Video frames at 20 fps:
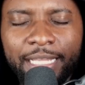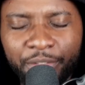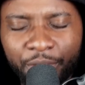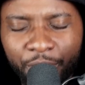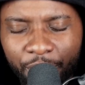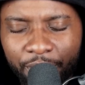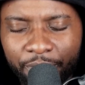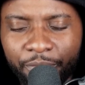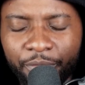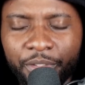right, guys,
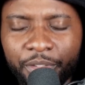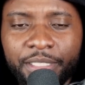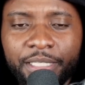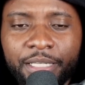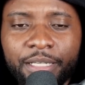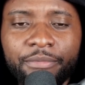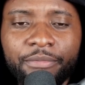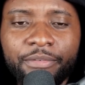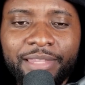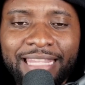you heard it for
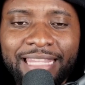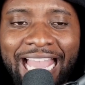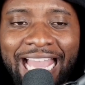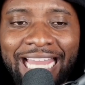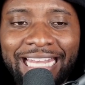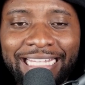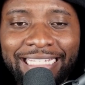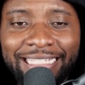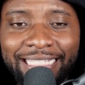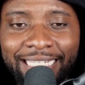yourself.
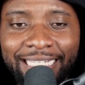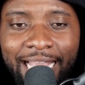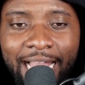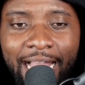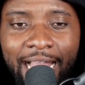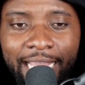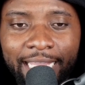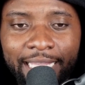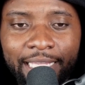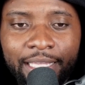That is the
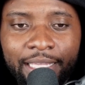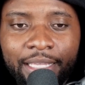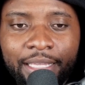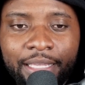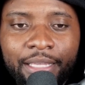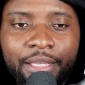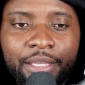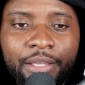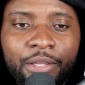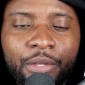guy
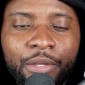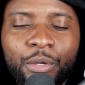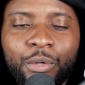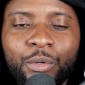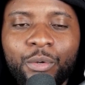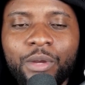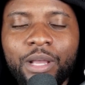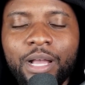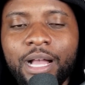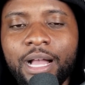
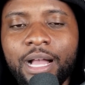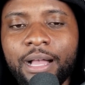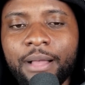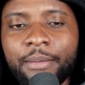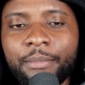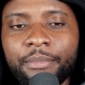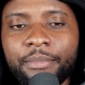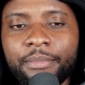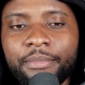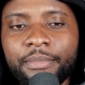who
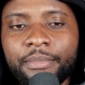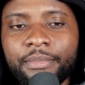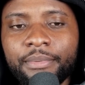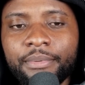um,